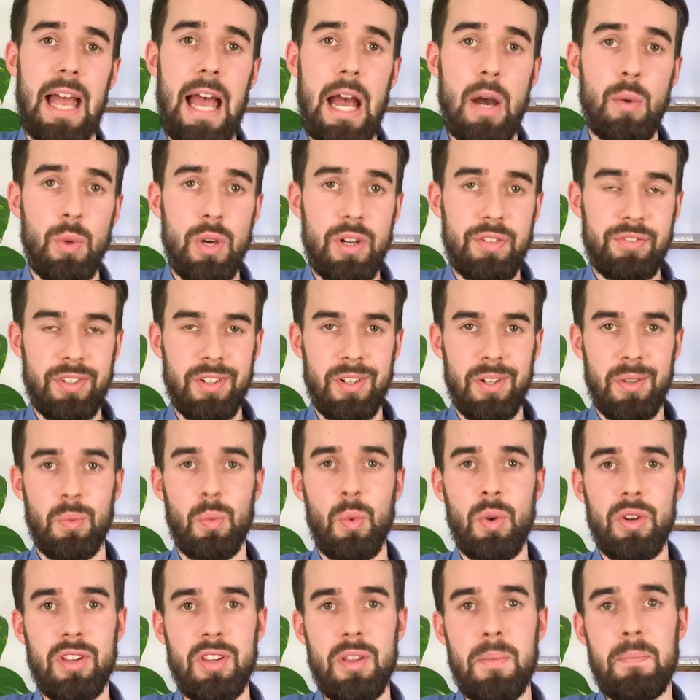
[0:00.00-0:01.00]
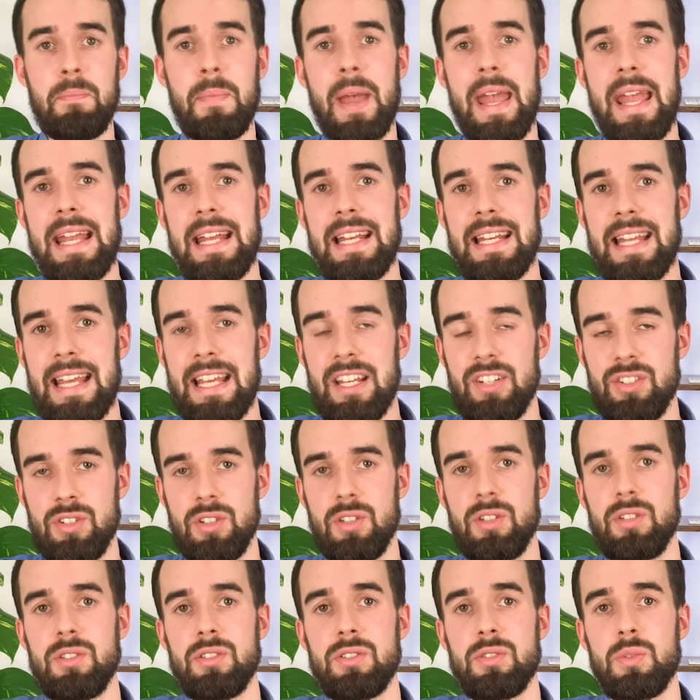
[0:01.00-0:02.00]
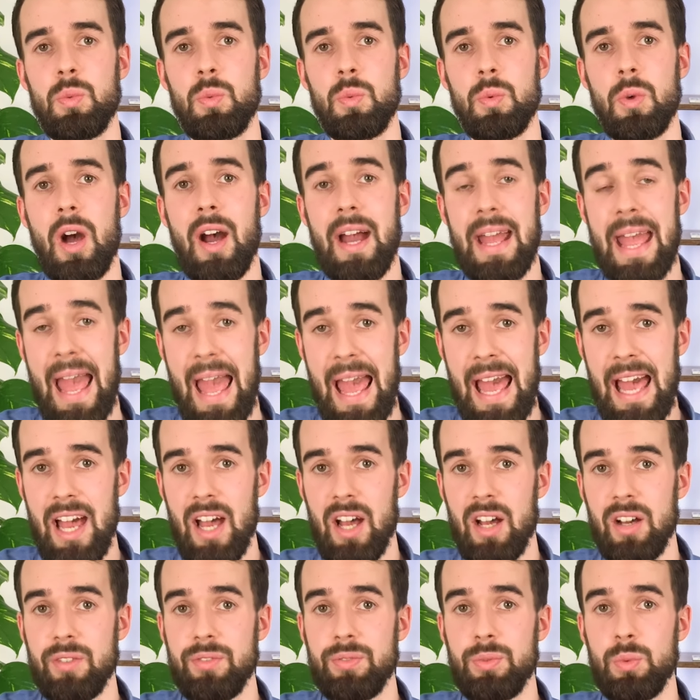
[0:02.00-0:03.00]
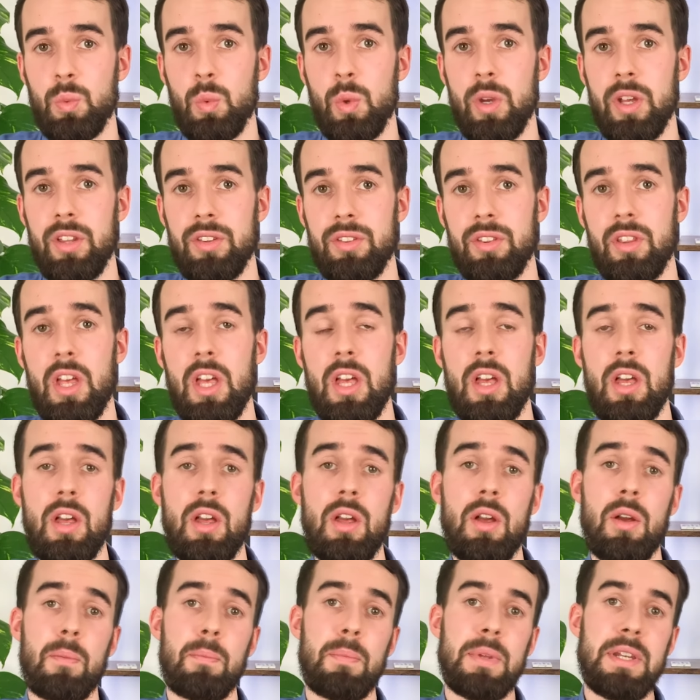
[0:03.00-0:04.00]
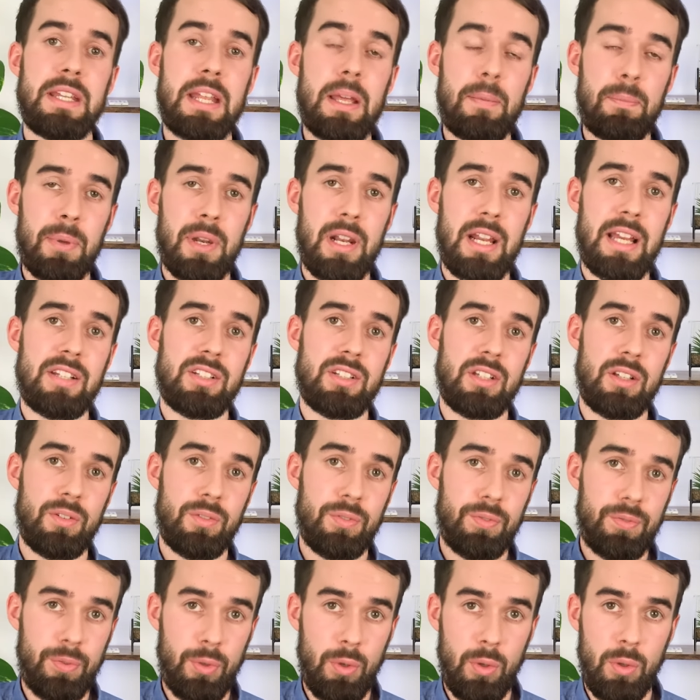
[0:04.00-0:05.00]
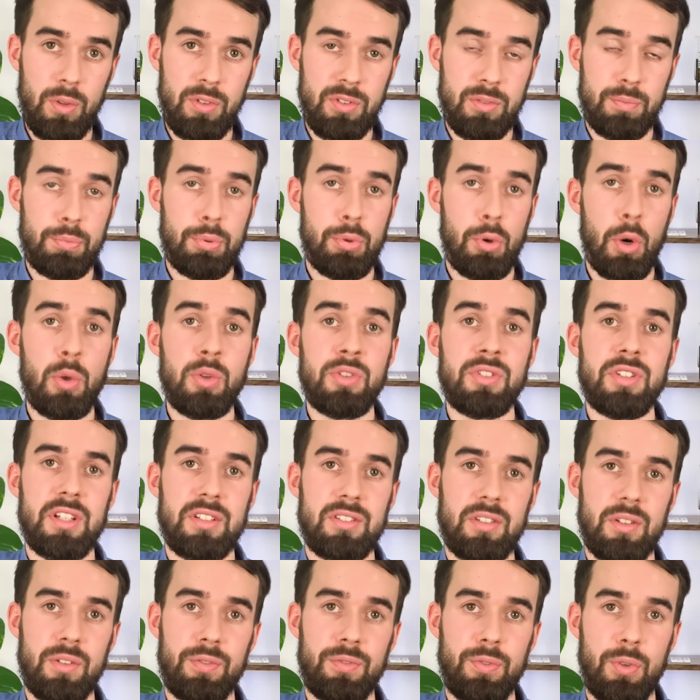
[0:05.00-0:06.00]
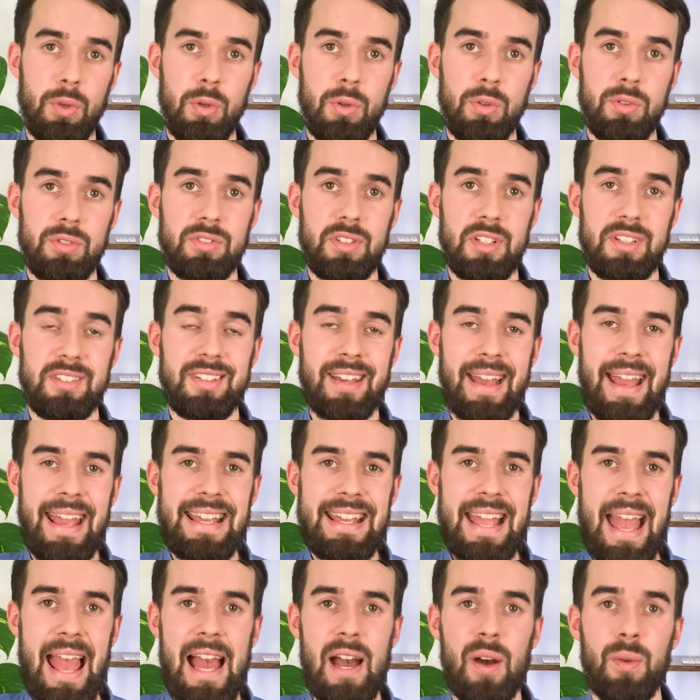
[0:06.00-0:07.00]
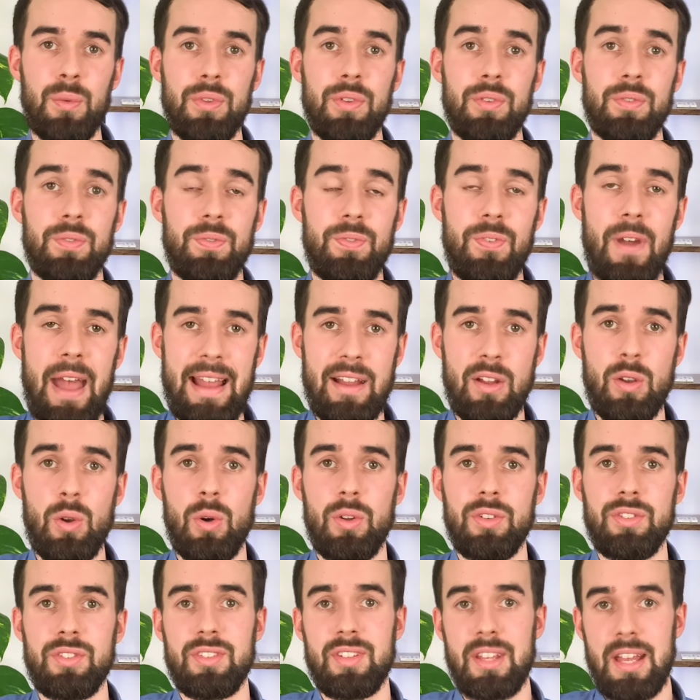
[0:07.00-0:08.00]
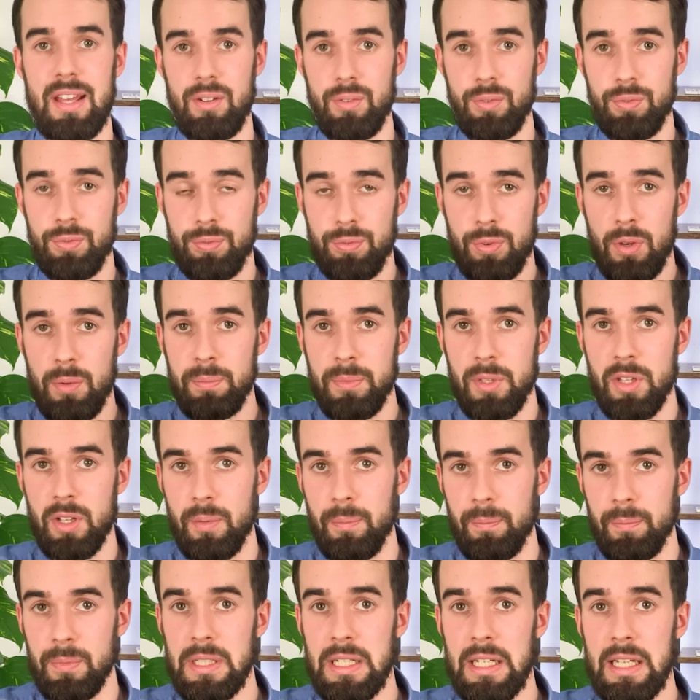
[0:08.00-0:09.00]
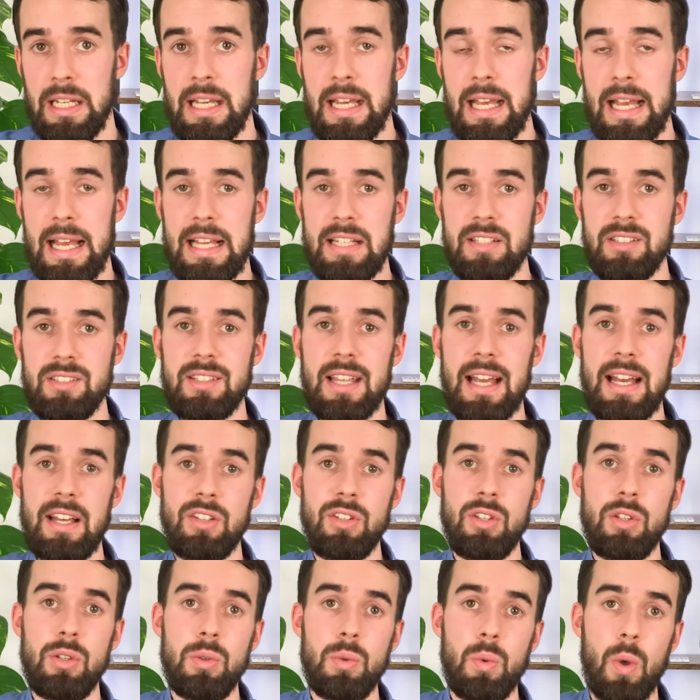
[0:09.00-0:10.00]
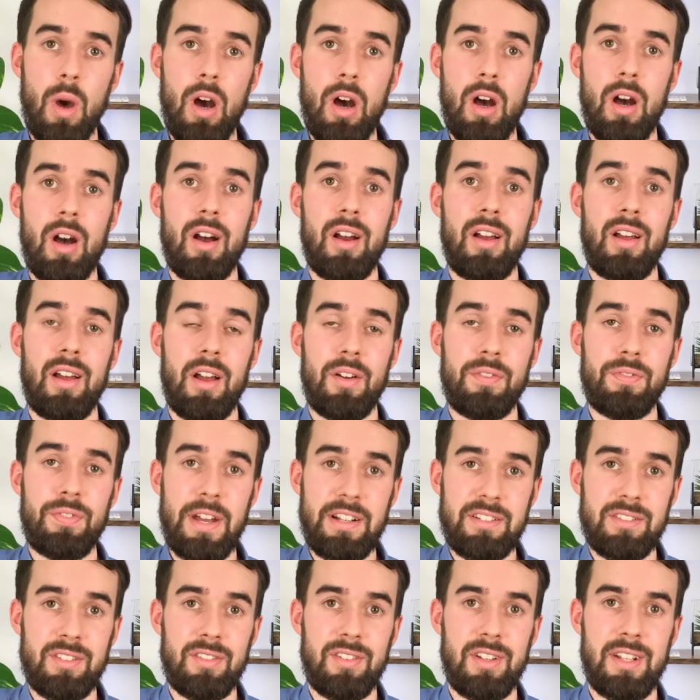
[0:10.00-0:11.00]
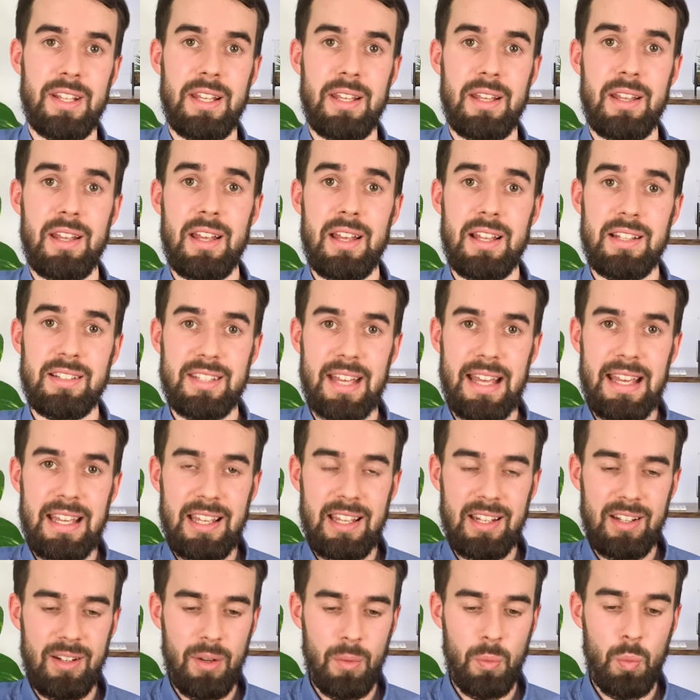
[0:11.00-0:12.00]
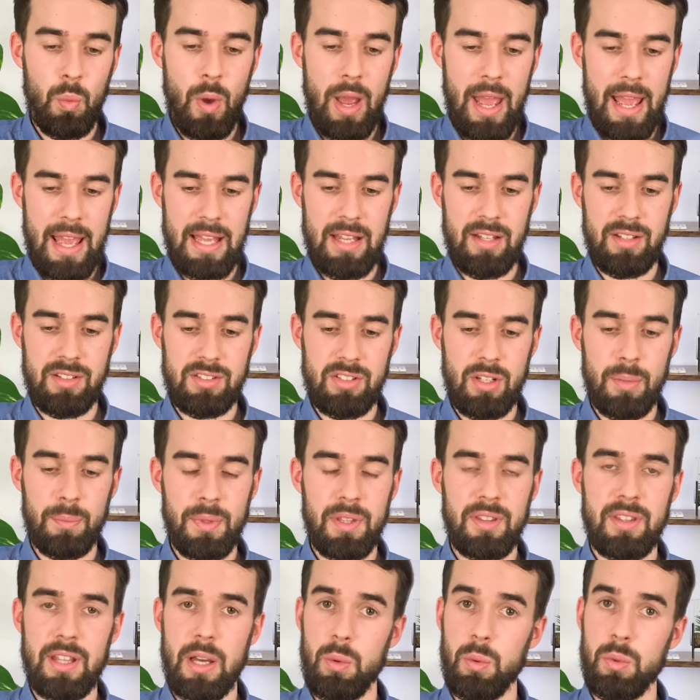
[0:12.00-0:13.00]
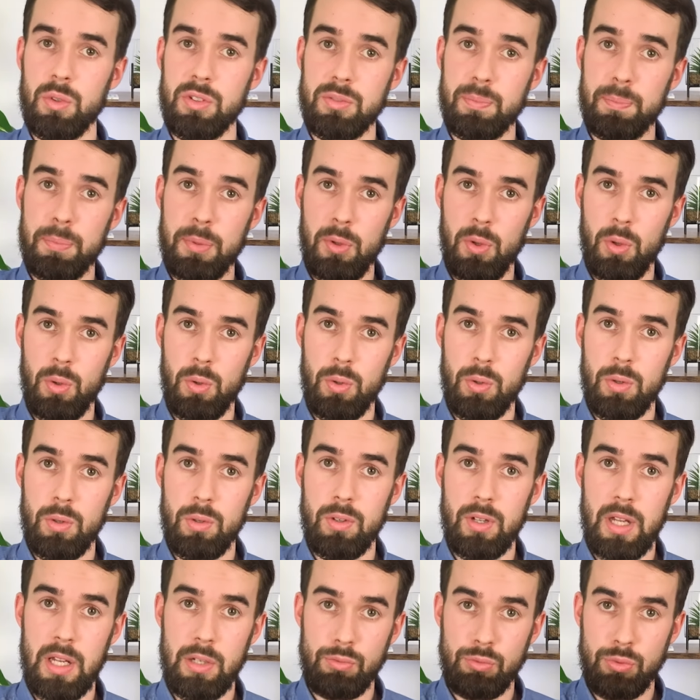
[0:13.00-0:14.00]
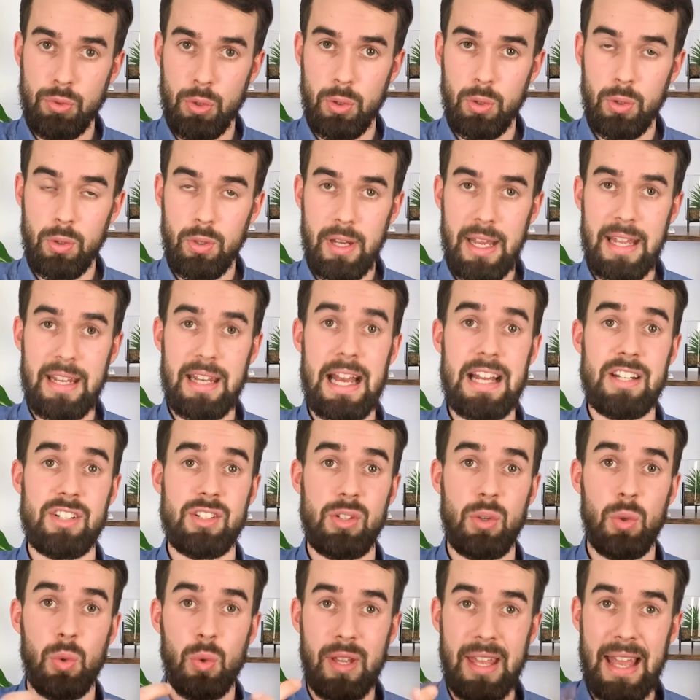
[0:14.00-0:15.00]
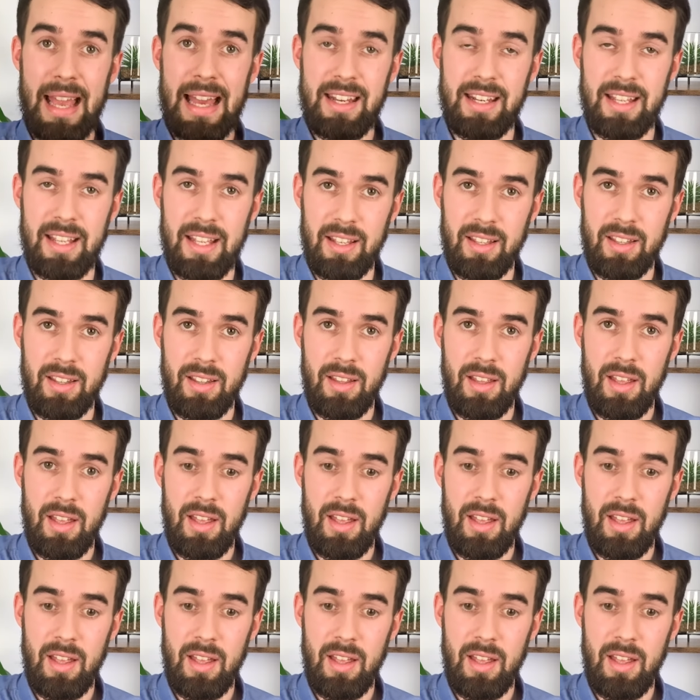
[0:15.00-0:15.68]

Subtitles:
However, one of the main issues I have with manipulating foods, processing foods to take out the fat content from them is that you are effectively taking away something that was pure and raw and actually organic